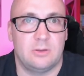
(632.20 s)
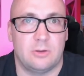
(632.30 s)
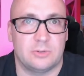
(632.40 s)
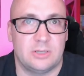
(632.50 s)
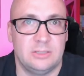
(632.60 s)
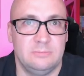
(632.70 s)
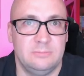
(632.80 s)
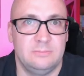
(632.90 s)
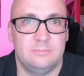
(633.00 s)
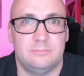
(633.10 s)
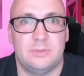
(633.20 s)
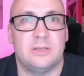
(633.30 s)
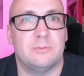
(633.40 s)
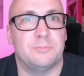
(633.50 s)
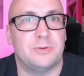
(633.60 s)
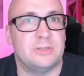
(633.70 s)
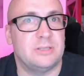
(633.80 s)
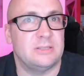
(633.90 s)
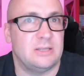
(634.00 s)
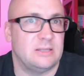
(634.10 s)
Kotlin being
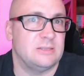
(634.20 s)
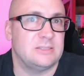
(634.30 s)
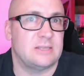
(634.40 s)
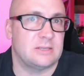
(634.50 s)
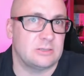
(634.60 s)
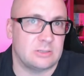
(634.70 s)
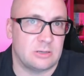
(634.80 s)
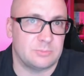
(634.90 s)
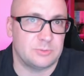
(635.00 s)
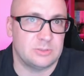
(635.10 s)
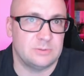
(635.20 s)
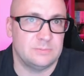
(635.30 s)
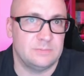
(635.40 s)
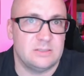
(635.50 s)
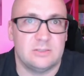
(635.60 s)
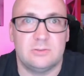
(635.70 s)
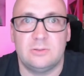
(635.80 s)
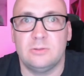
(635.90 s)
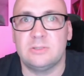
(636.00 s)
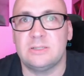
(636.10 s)
printed in the standard output. So
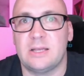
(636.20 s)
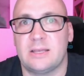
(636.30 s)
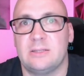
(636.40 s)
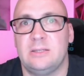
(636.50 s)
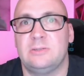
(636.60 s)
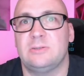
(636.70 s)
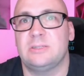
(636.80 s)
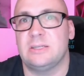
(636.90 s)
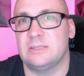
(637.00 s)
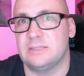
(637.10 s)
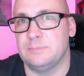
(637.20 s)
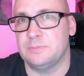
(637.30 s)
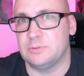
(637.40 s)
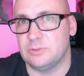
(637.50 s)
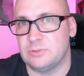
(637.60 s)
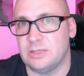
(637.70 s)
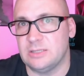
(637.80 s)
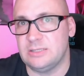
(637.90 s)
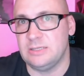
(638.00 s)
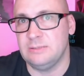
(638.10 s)
it looks like an interesting simple
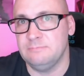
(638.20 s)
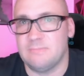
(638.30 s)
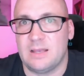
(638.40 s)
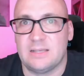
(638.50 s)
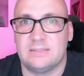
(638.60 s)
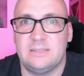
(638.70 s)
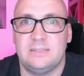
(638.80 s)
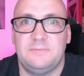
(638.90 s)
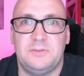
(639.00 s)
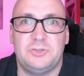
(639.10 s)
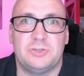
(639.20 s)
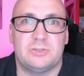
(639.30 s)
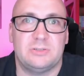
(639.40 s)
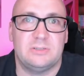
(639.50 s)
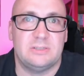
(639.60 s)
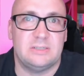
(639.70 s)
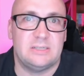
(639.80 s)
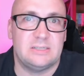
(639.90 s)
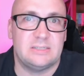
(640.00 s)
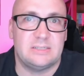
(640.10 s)
utility. As this feature
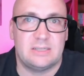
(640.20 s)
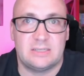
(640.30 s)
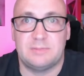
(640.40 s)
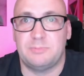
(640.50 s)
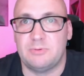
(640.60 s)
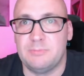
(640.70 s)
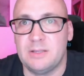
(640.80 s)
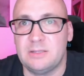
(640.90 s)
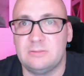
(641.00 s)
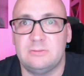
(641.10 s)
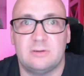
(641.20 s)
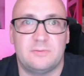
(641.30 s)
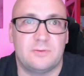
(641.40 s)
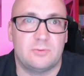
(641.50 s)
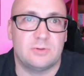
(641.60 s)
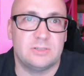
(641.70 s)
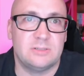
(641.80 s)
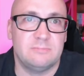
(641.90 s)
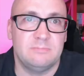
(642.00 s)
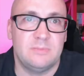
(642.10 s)
is experimental, of
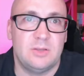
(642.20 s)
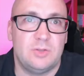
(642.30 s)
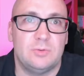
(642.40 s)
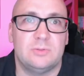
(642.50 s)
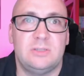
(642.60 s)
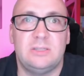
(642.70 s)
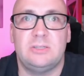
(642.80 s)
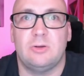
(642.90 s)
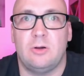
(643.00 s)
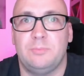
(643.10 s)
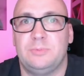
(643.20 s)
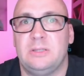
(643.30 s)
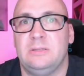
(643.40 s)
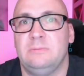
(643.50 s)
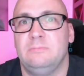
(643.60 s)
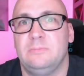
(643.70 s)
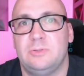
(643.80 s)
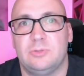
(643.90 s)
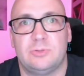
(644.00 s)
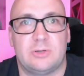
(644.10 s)
course, you will need to opt in
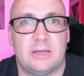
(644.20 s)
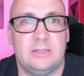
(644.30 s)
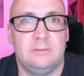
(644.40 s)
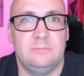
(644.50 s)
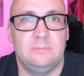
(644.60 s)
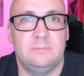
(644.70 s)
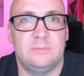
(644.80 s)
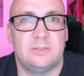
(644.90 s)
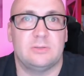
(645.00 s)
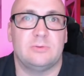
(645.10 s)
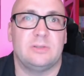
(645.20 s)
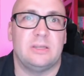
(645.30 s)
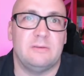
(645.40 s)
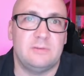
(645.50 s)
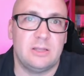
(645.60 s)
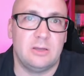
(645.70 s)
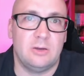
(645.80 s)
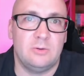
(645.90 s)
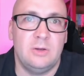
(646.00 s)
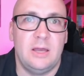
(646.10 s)
to try it. So give it a
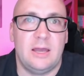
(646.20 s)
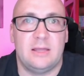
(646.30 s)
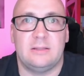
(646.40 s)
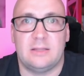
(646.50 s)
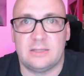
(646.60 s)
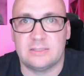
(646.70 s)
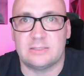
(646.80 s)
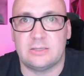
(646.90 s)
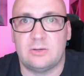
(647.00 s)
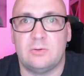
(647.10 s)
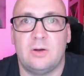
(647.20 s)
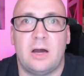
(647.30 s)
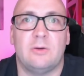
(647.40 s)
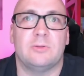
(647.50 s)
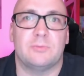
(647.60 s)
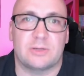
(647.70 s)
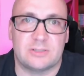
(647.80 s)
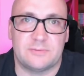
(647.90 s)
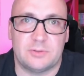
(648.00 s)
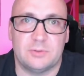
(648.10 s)
go and let us know how it
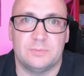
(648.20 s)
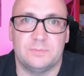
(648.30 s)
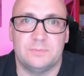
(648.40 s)
works for you.